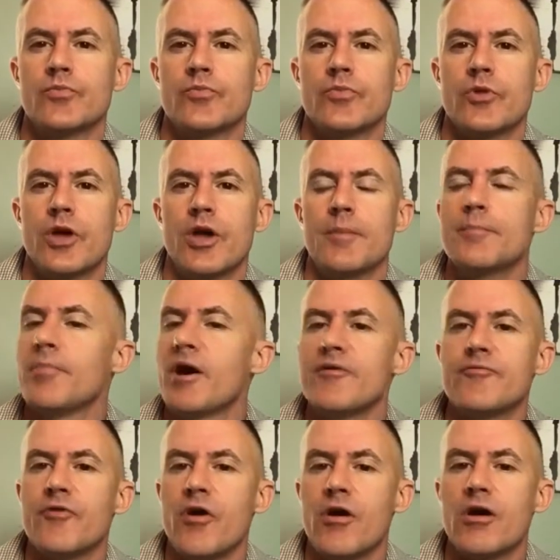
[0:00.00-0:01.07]
okay, by
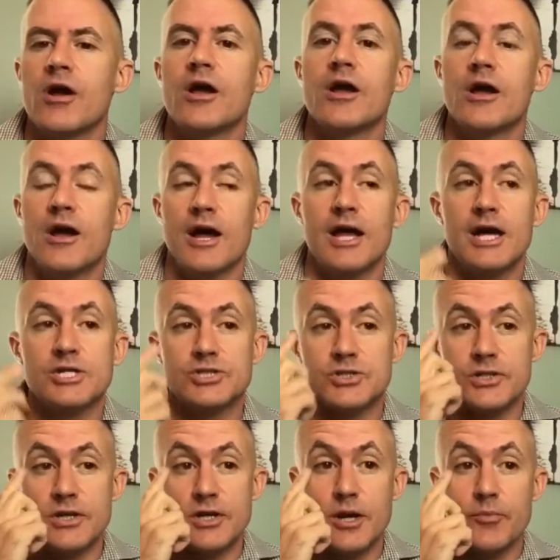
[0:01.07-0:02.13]
far. I
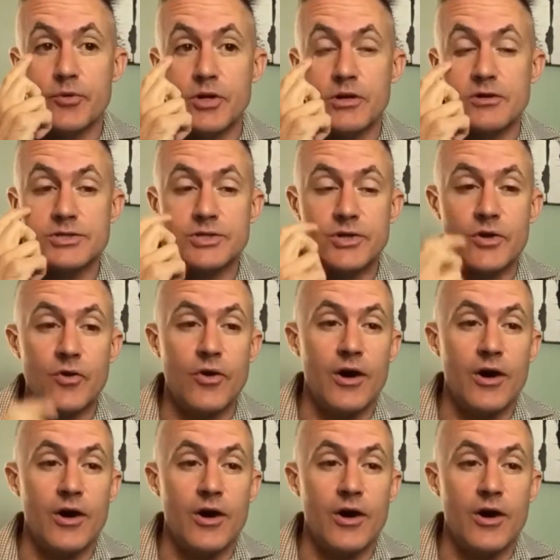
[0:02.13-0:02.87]
actually, a couple years ago,